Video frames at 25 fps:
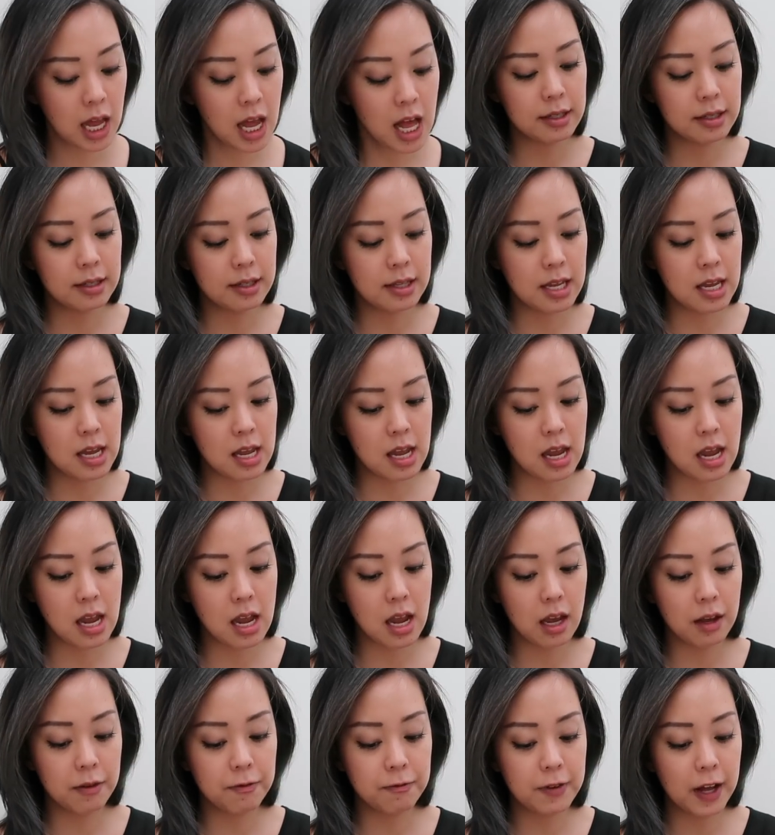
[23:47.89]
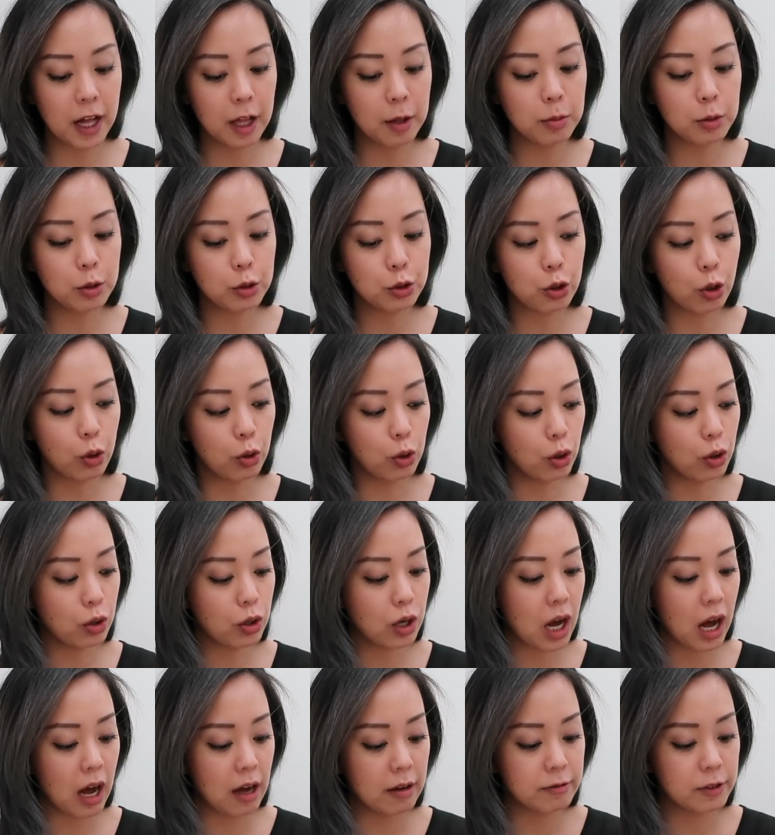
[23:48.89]
This is the Infallible Total
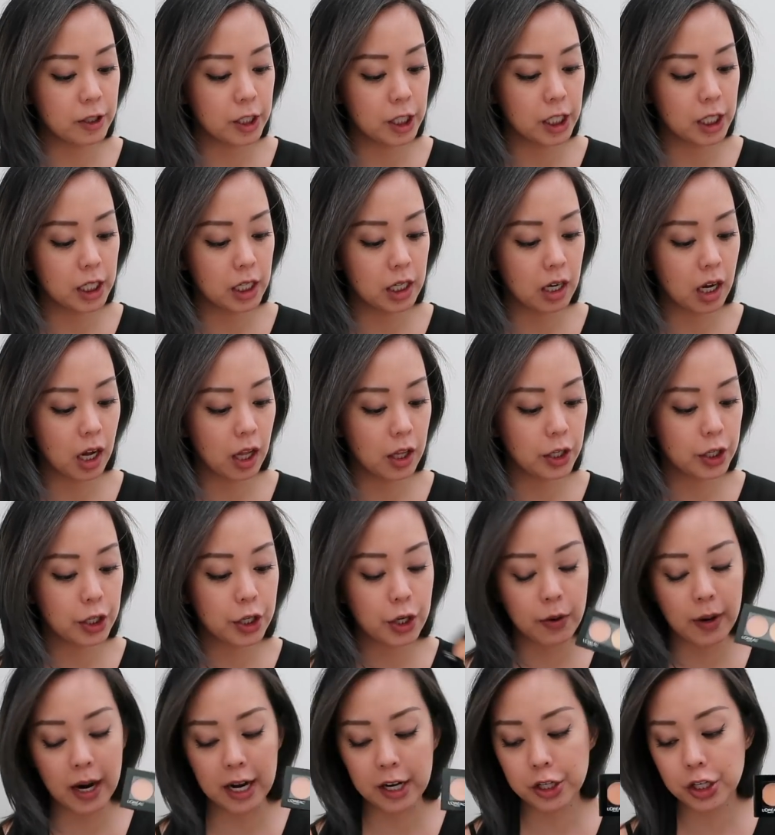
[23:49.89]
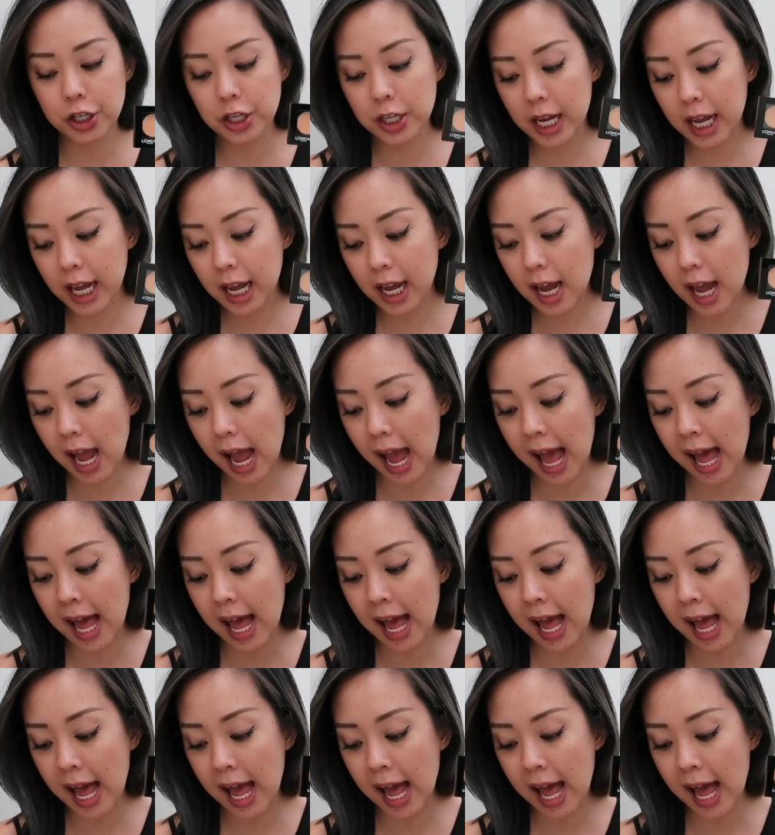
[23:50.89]
Cover Color Corrector Kit